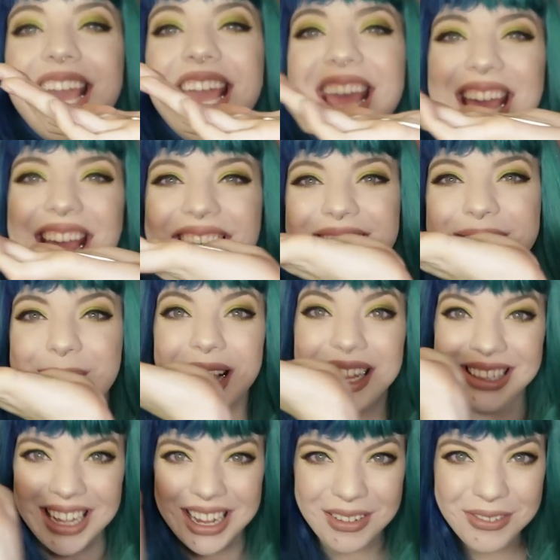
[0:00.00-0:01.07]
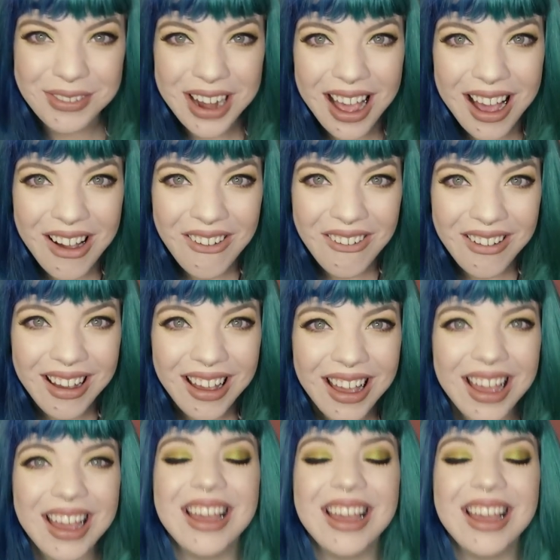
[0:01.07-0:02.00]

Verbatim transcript: is my life now